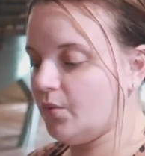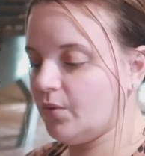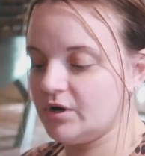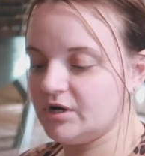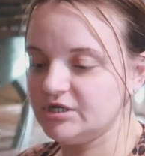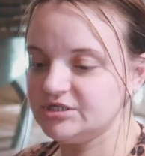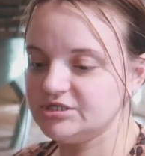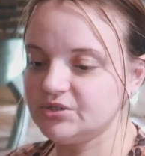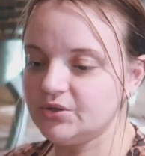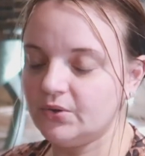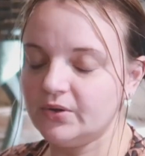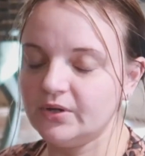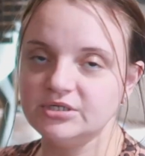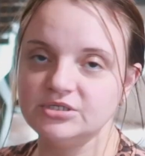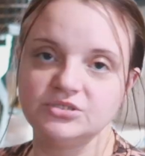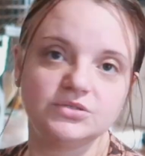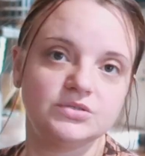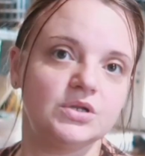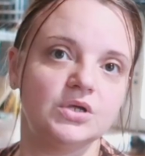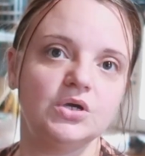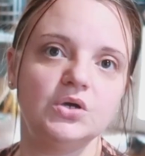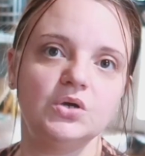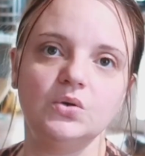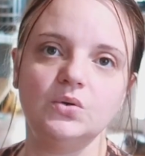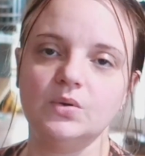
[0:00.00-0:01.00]
we're just going
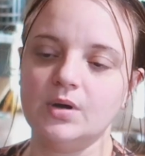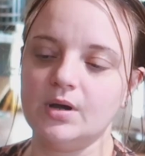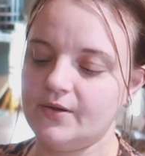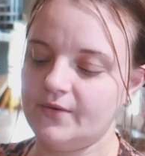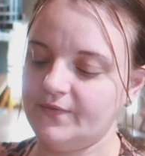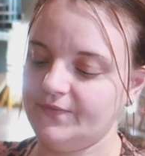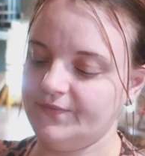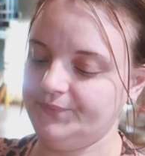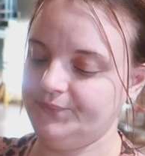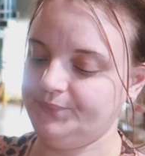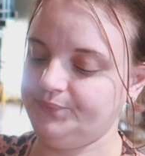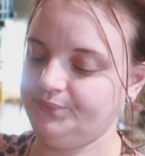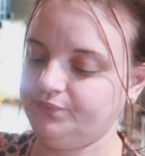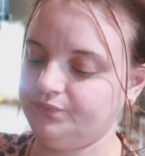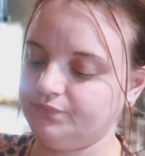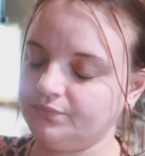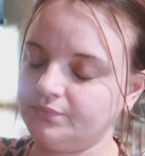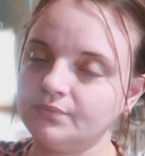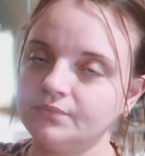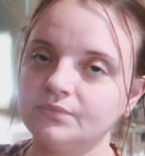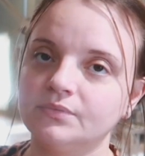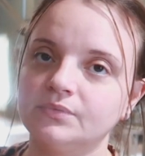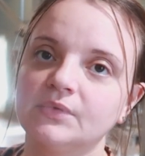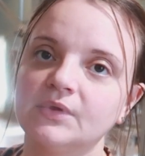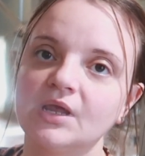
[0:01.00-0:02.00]
to do
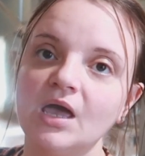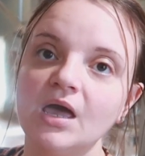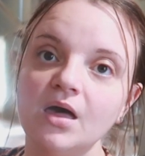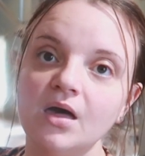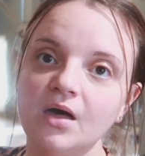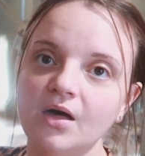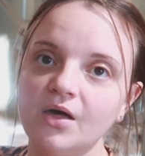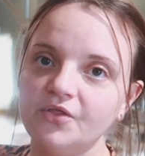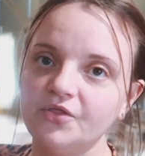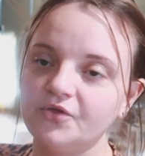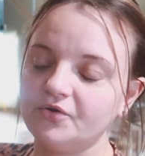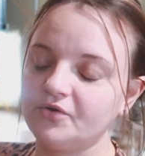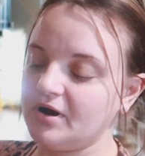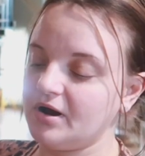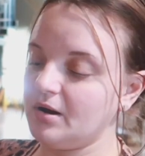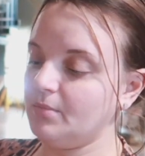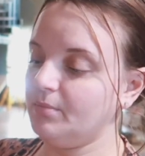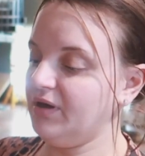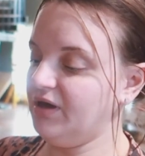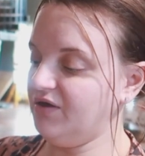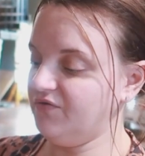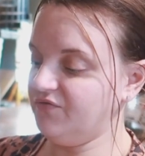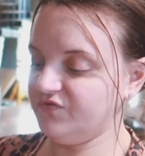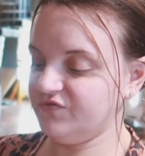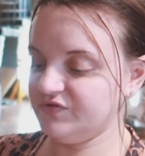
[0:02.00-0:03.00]
the
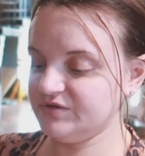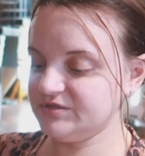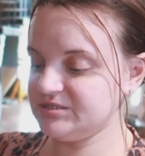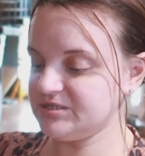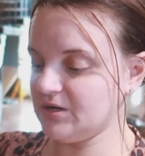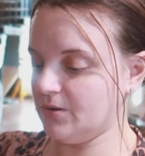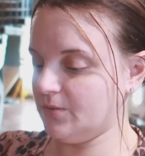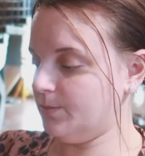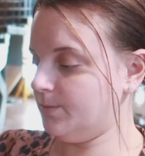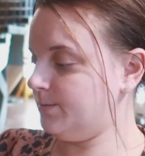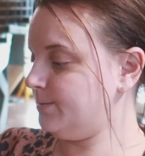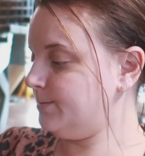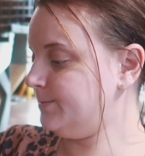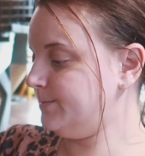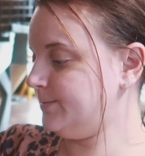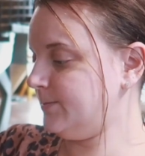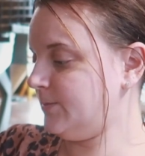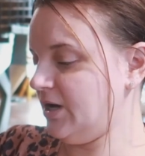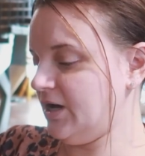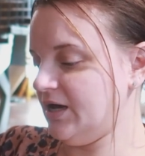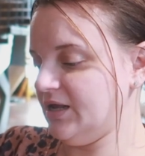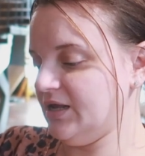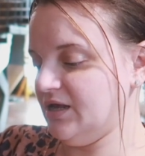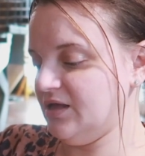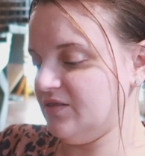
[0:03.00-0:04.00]
ground beef. So
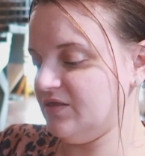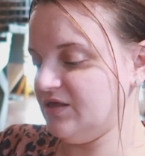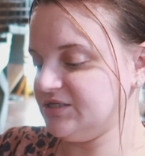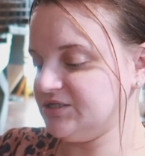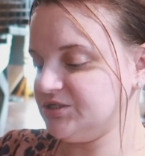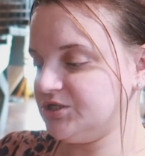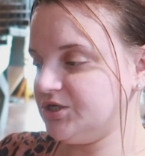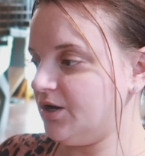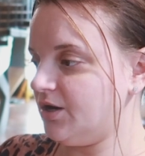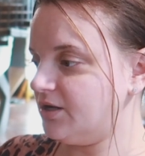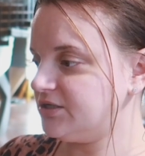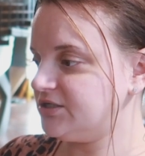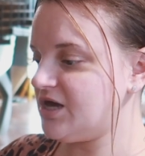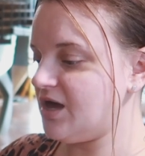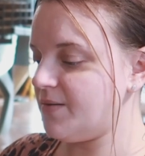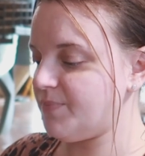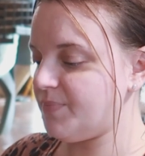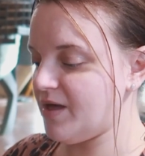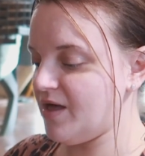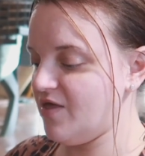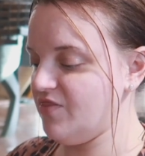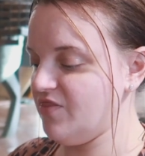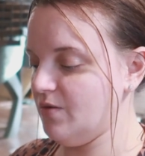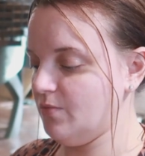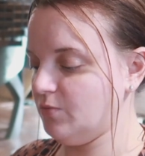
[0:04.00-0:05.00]
we gotta get this cooked up,
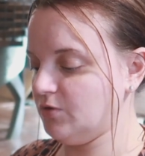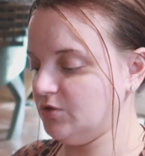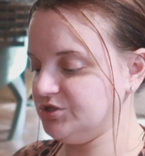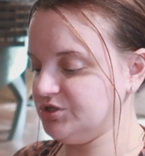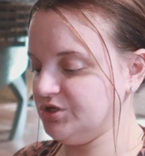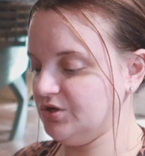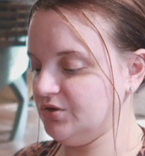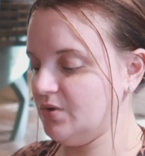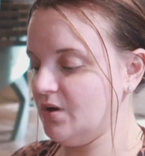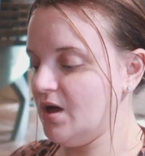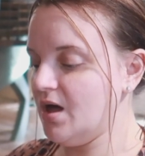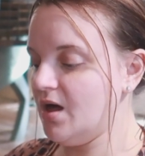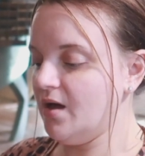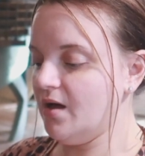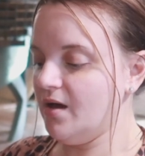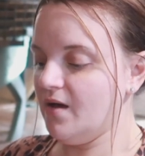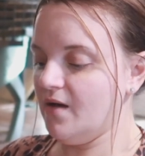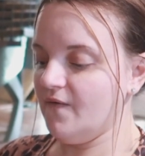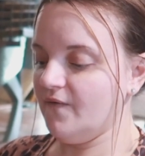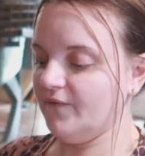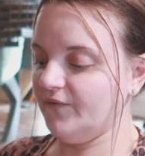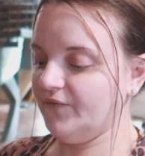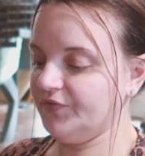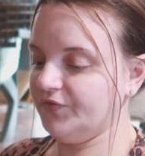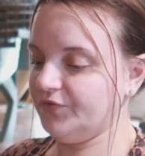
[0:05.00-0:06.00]
and then we'll do
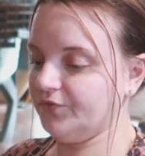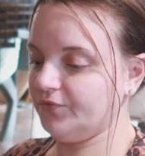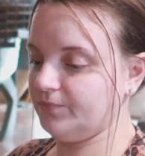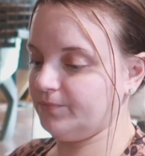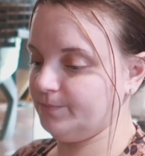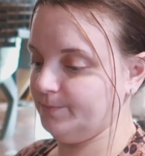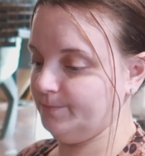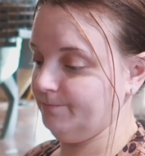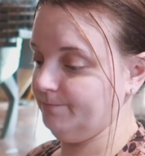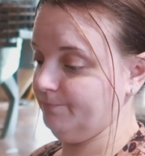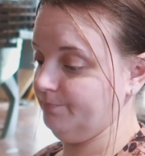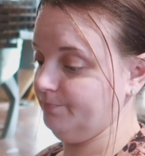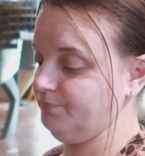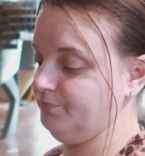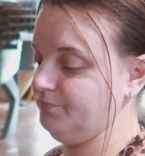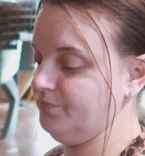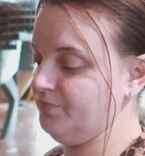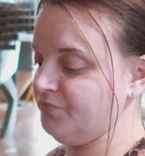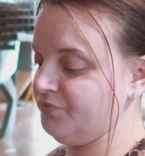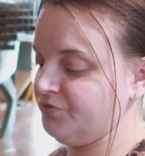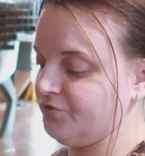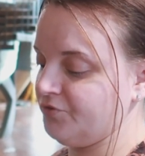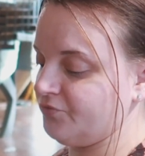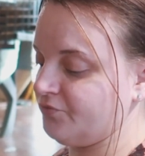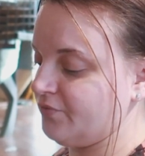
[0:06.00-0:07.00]

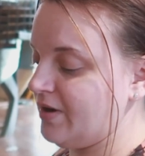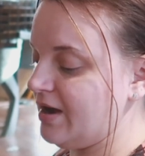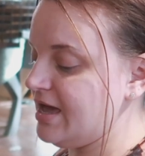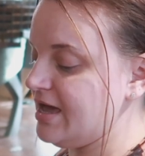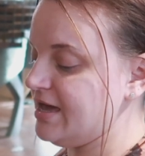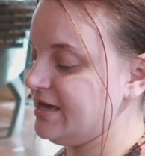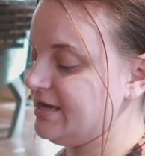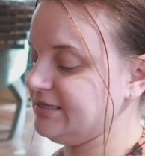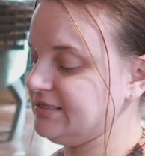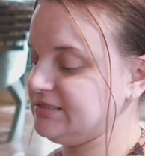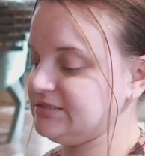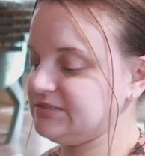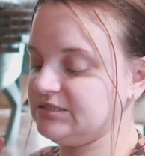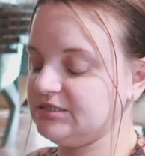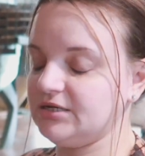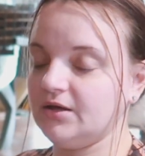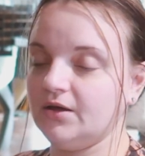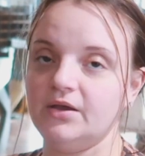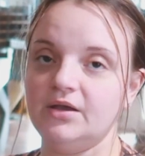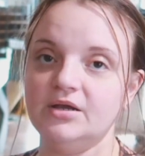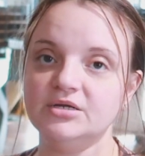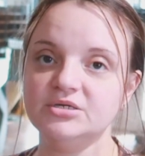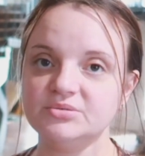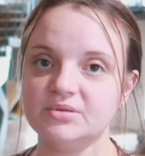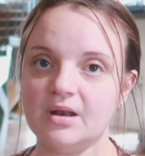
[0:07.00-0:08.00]
the rest.
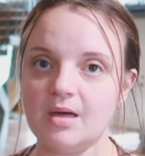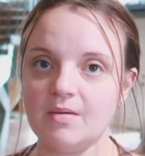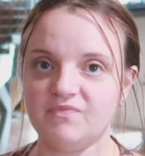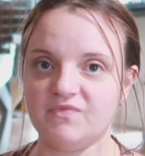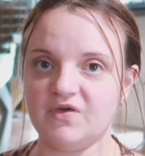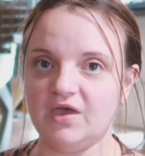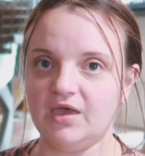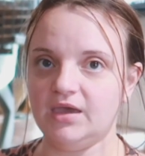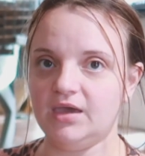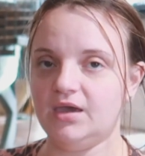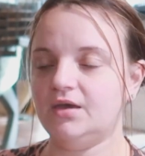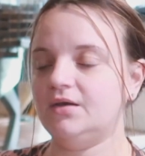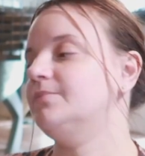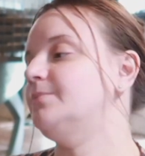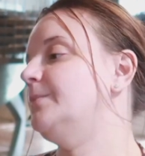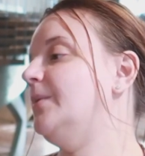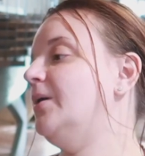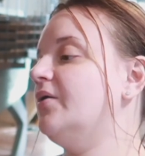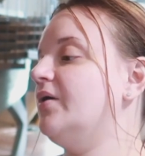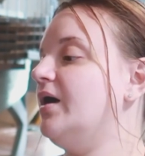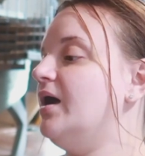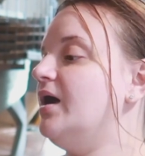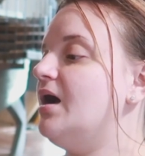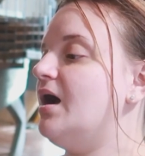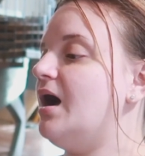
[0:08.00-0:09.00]
Now here's what I'm thinking.
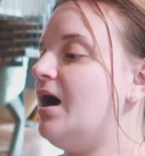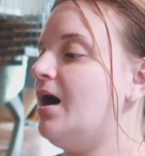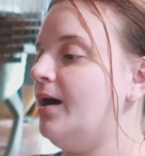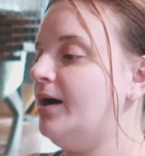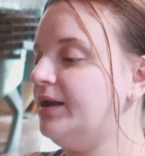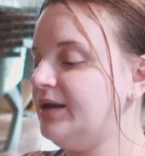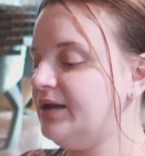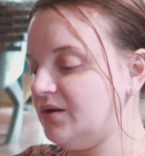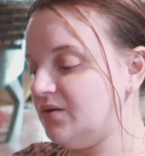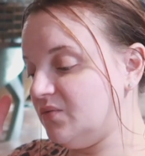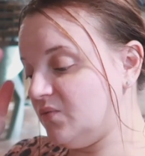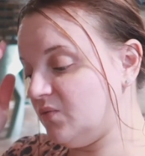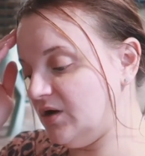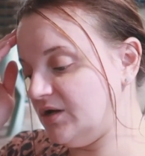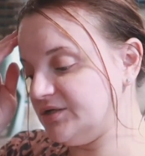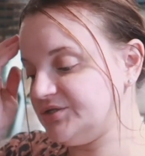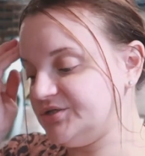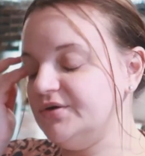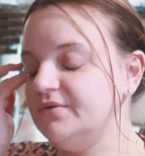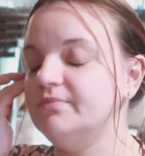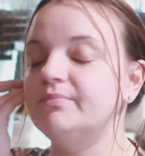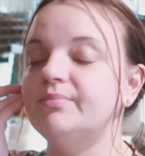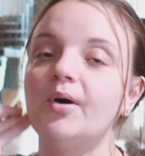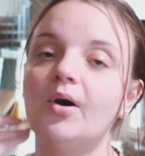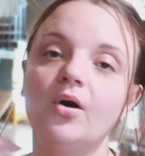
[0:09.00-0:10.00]
Okay, I didn't
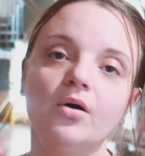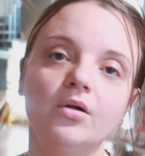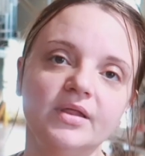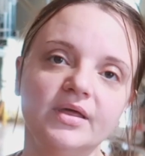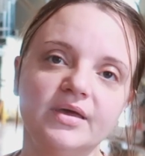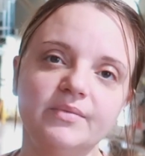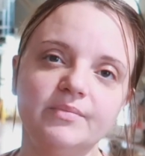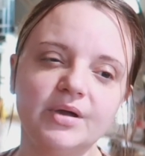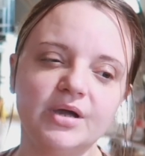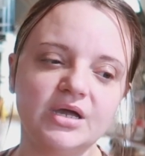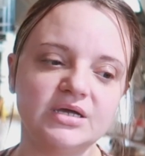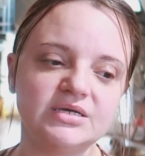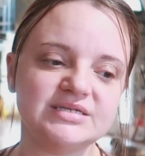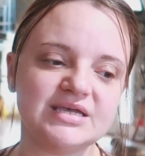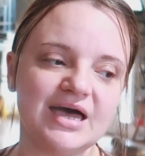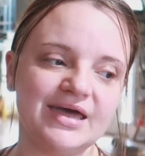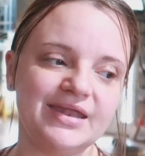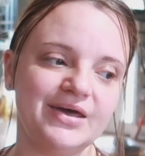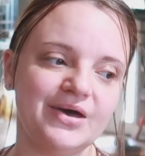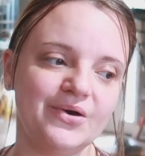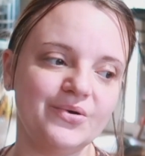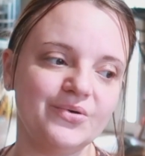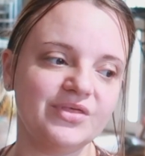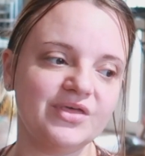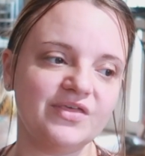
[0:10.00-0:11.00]
want to boil it because
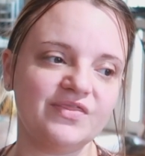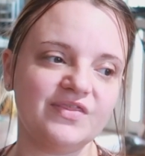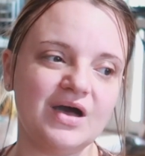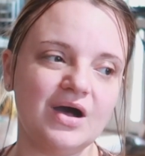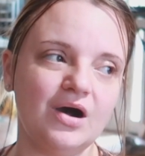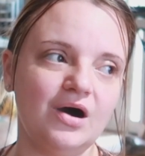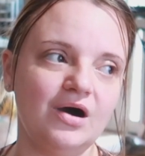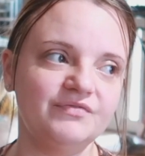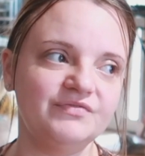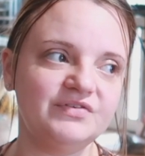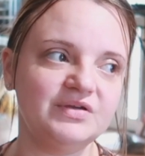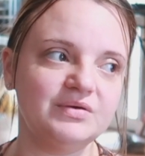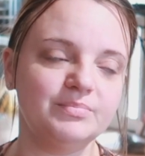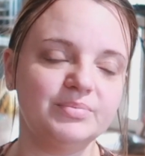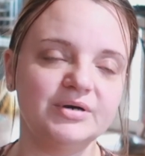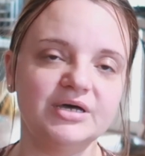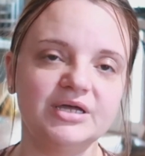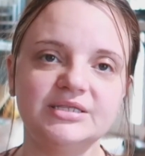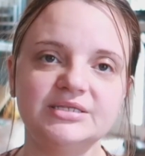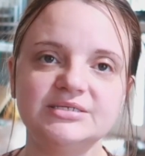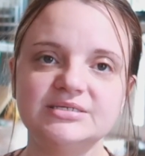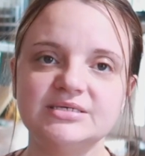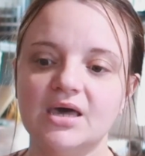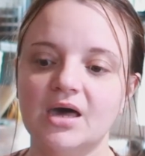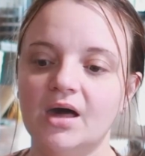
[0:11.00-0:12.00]
I know that often
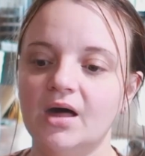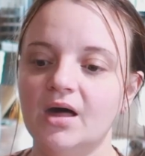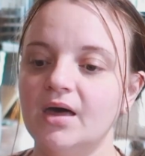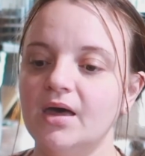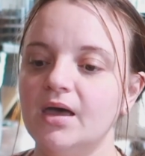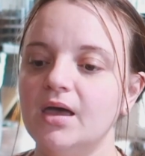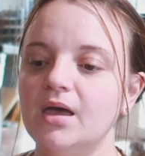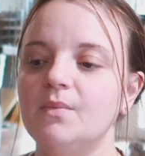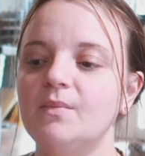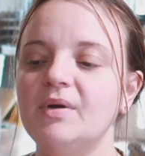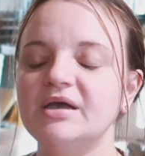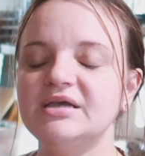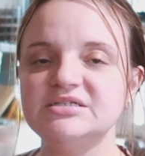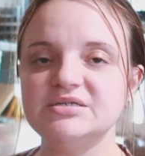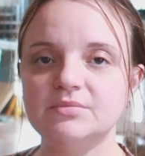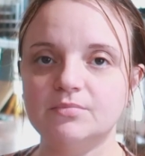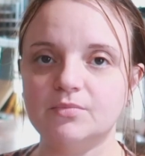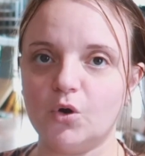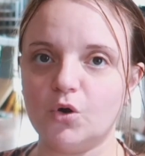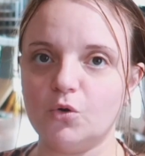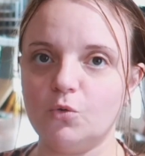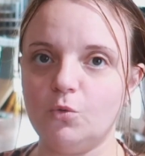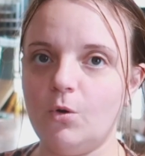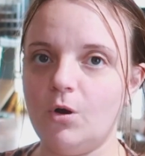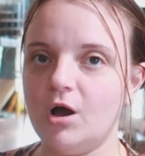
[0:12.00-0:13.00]
makes it
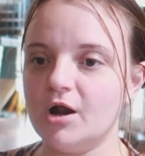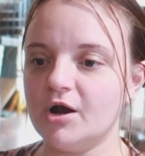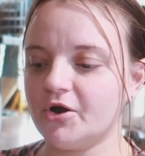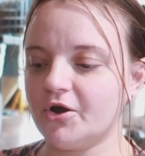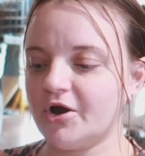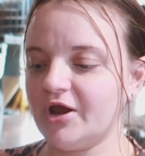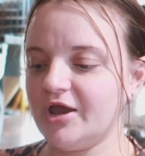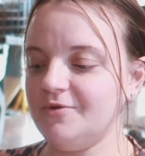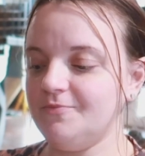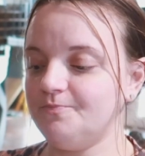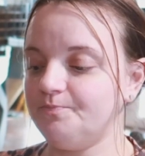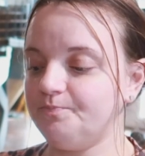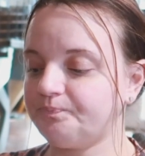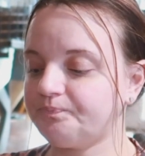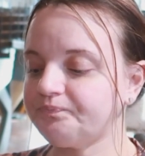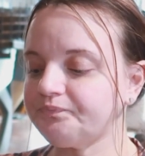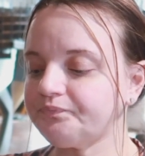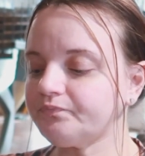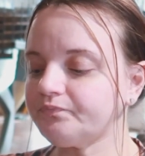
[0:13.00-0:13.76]
more watery